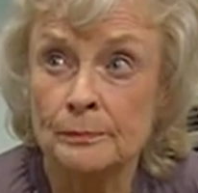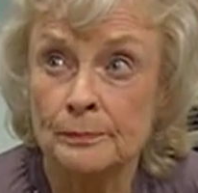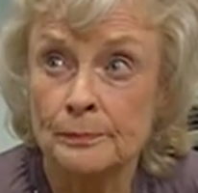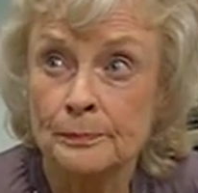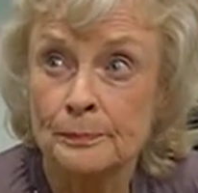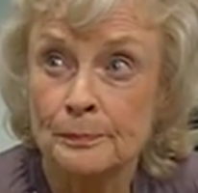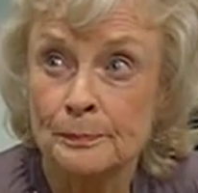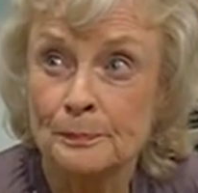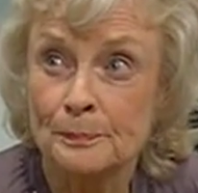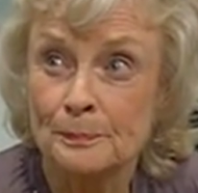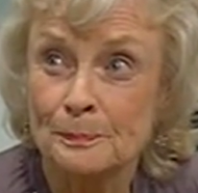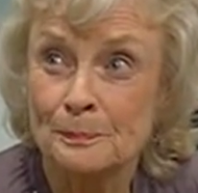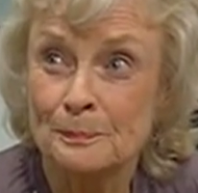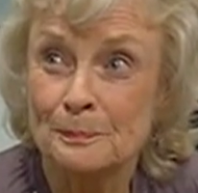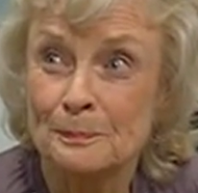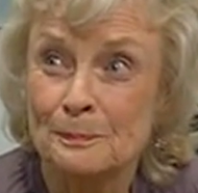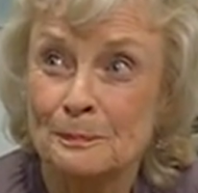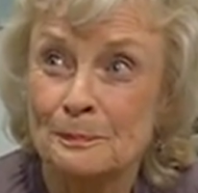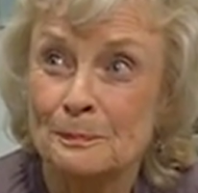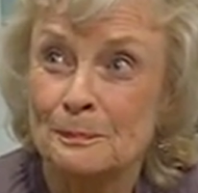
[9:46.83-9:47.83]
I've got to say, it
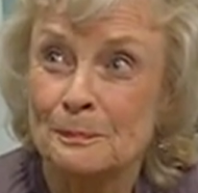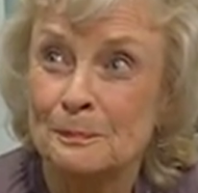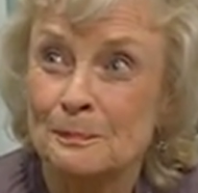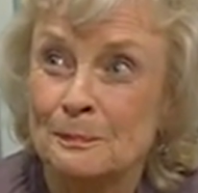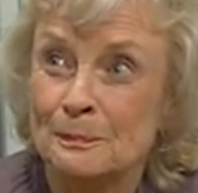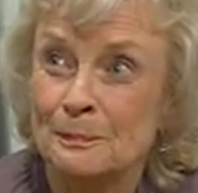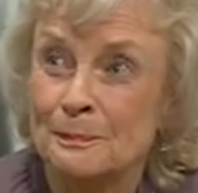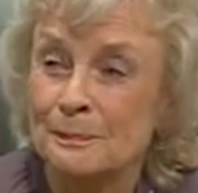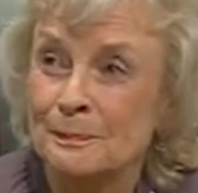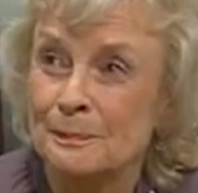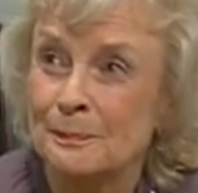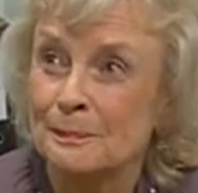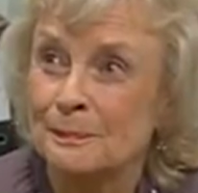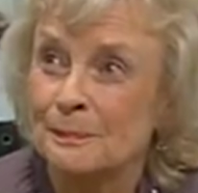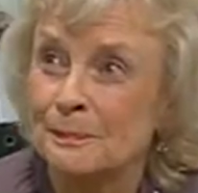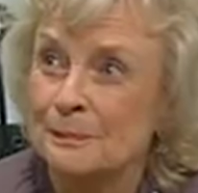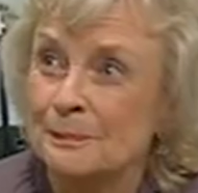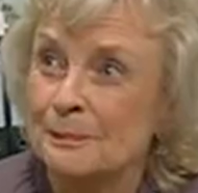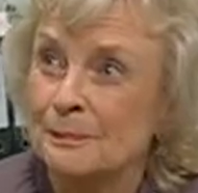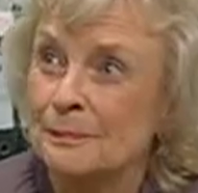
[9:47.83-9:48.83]
was quite
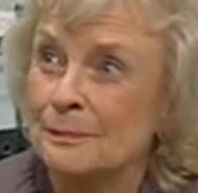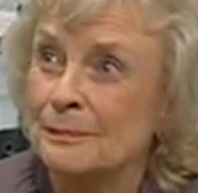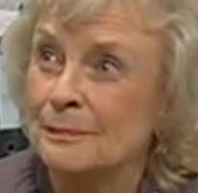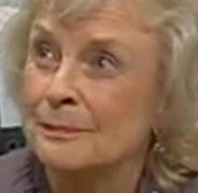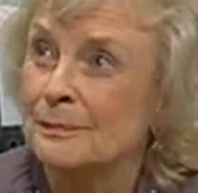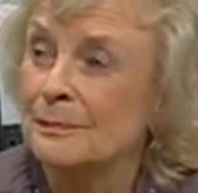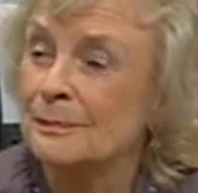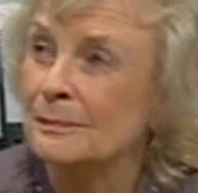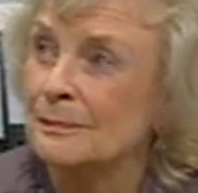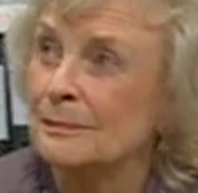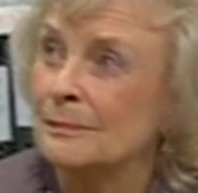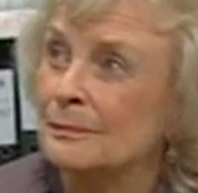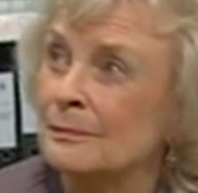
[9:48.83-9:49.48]
remarkable that you held on